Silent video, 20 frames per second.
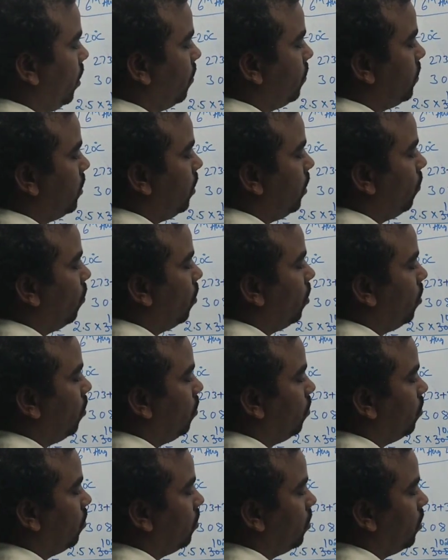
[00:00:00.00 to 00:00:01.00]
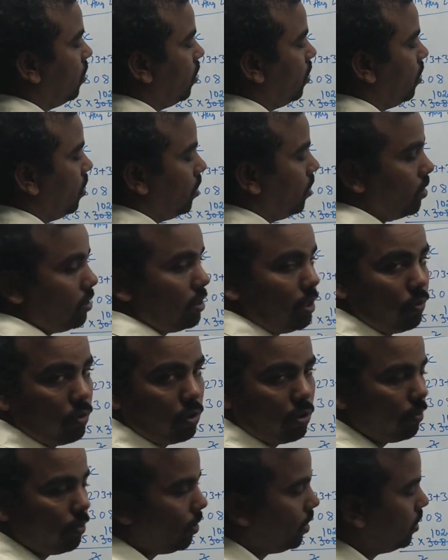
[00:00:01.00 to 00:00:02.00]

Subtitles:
weight of CO2. CO2